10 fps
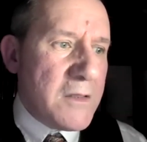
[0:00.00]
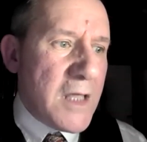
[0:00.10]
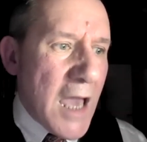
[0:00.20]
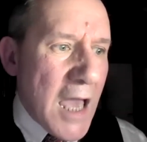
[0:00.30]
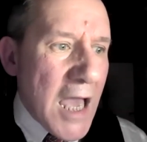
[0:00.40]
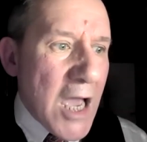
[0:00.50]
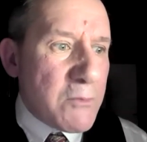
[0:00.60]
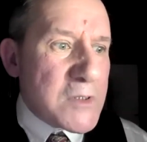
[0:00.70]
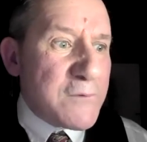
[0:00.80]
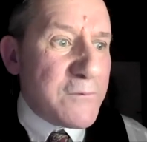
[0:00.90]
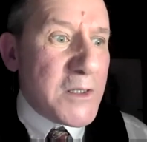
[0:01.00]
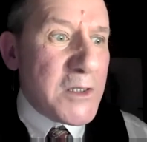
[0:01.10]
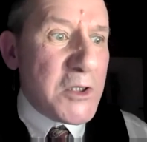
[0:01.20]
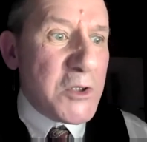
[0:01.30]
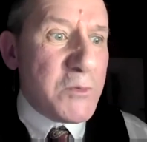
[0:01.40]
The air was
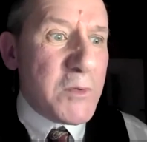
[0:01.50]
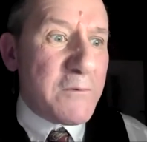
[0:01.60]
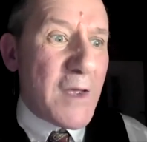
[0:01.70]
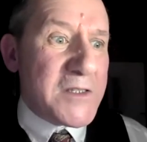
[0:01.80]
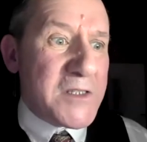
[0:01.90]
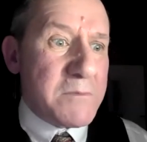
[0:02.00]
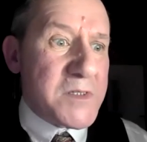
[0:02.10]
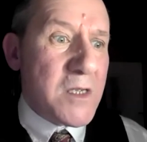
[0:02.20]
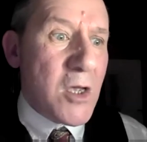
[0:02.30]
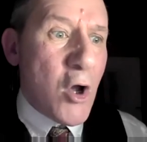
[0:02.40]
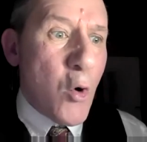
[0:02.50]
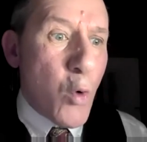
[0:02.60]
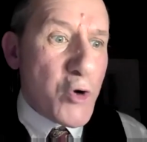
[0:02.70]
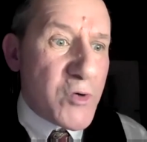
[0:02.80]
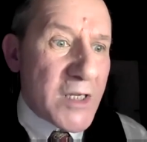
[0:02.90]
filled with phantoms,
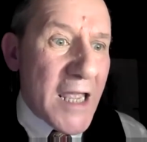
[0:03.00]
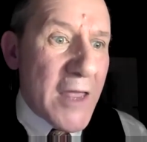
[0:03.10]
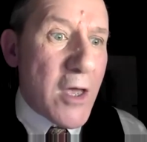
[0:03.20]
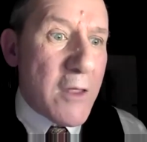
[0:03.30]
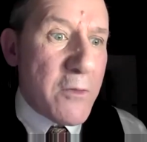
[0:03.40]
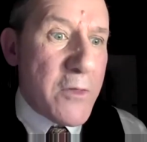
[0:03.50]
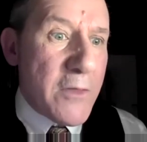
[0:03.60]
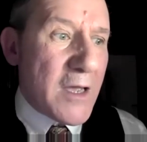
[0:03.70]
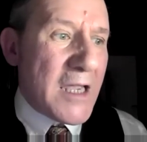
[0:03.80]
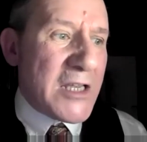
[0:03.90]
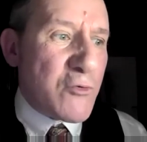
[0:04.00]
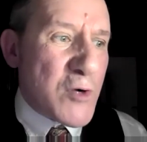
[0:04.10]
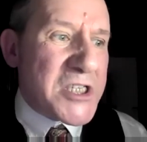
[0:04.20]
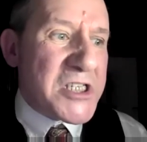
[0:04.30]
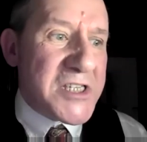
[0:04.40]
wandering hither and thither in
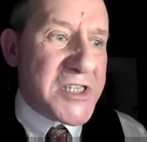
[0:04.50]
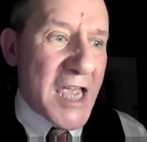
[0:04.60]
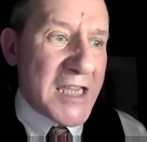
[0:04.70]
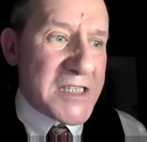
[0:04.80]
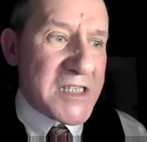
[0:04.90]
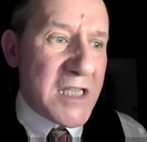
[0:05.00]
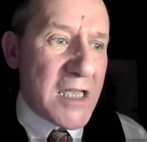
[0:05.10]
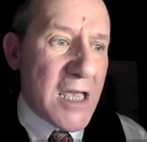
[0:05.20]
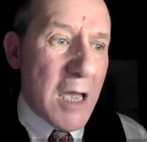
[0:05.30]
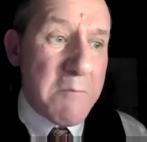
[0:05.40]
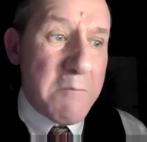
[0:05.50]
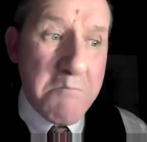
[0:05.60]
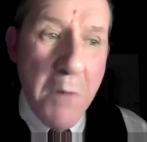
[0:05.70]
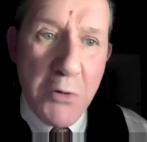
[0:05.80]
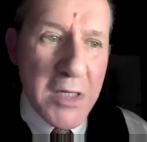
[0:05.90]
restless haste and
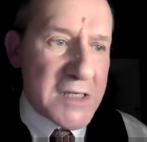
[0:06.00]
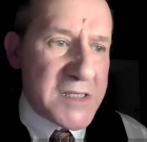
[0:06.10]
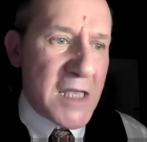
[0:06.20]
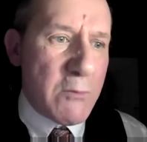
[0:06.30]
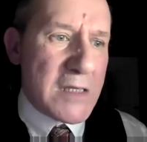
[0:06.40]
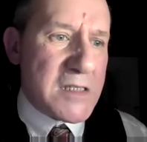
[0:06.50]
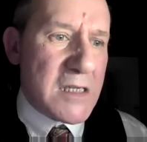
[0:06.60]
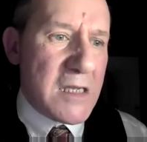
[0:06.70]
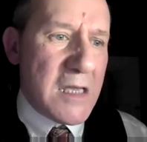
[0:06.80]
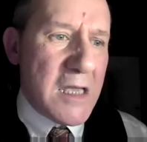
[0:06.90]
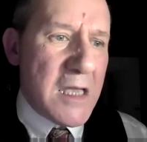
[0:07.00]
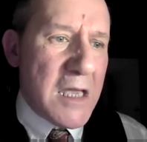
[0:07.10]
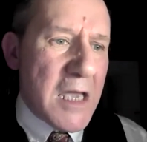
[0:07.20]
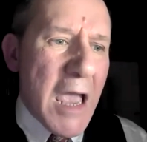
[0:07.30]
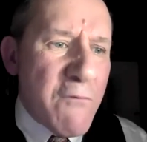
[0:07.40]
moaning as they went.
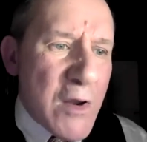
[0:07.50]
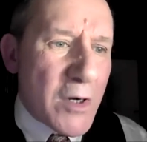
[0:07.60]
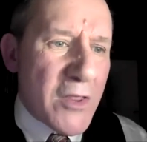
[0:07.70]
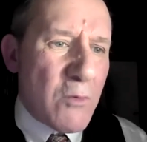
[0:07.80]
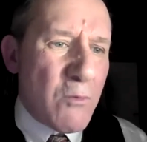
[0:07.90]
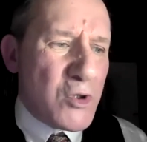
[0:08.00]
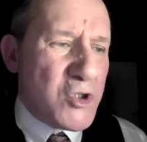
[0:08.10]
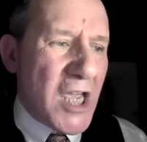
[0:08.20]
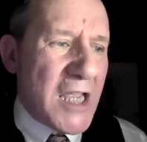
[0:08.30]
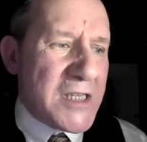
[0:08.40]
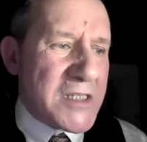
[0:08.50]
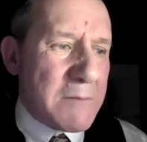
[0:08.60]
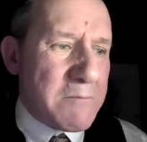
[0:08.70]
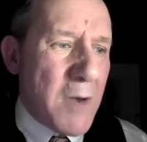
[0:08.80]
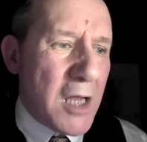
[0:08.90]
Every one of them wore
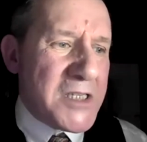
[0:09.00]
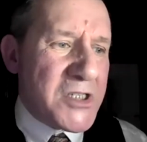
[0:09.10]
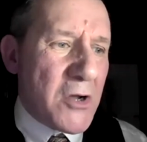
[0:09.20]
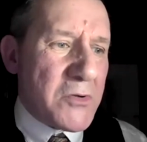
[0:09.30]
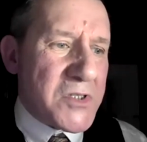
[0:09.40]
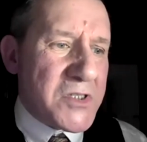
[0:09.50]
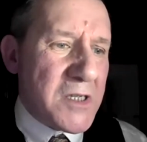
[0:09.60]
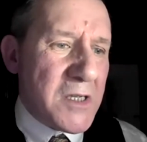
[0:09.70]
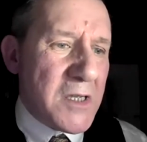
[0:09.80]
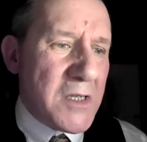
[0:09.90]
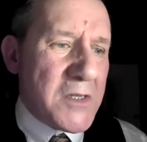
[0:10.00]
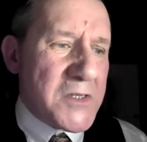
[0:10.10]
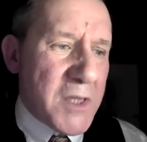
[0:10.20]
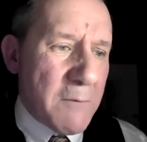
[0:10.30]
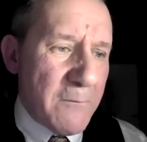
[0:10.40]
chains like Marley's ghost,
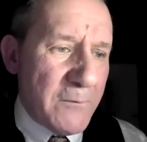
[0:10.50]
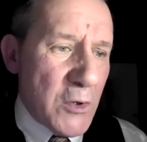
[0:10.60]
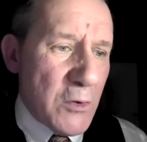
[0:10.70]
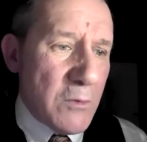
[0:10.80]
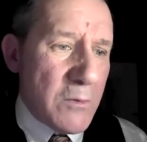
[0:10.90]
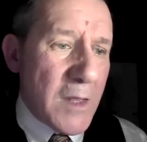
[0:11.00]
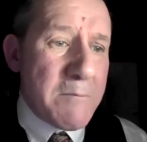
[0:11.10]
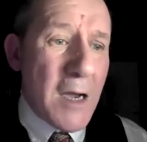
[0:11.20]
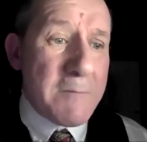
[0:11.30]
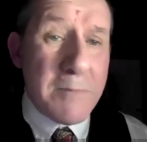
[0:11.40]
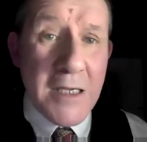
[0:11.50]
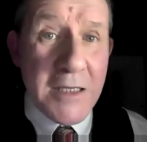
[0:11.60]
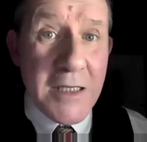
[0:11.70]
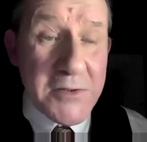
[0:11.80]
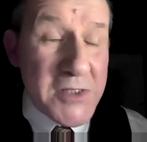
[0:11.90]
some few, they might
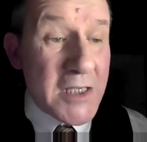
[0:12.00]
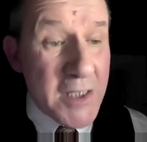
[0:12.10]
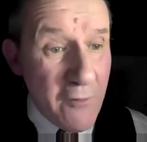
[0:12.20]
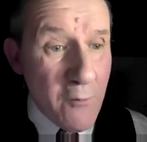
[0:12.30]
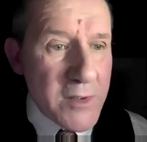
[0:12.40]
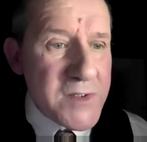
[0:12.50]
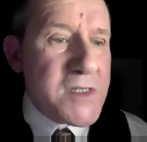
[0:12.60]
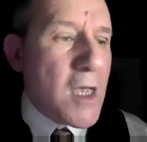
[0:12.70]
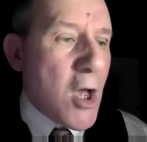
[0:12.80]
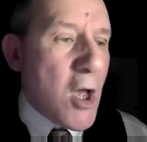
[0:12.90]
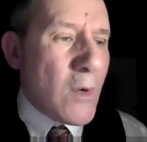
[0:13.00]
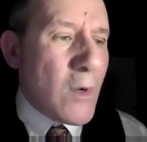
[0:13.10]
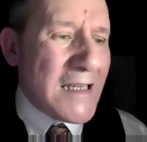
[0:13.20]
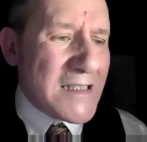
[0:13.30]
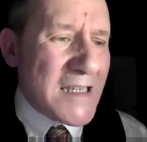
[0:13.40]
be guilty governments,
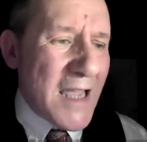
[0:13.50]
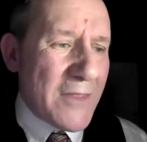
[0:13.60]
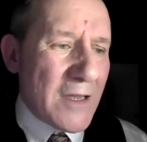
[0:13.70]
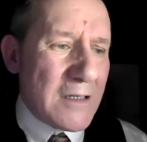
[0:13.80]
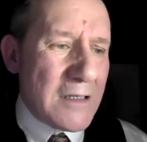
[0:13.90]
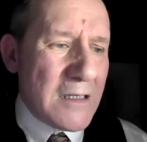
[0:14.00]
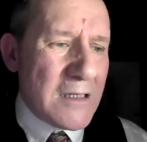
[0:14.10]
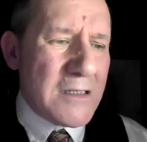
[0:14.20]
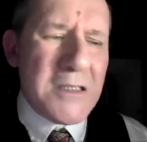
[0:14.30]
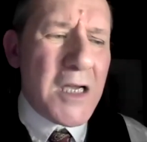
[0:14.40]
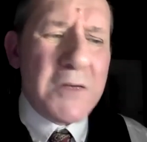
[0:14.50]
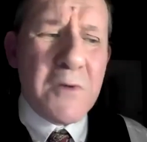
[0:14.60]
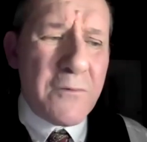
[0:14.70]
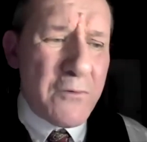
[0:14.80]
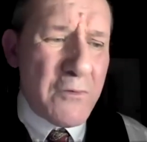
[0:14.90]
were linked together.
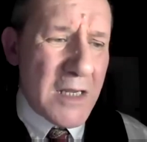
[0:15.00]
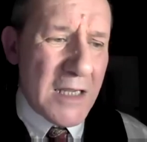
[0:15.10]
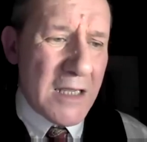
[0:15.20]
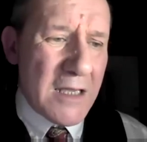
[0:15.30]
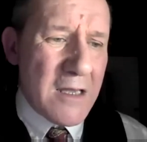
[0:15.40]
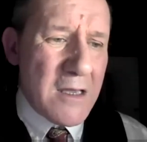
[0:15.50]
None were free.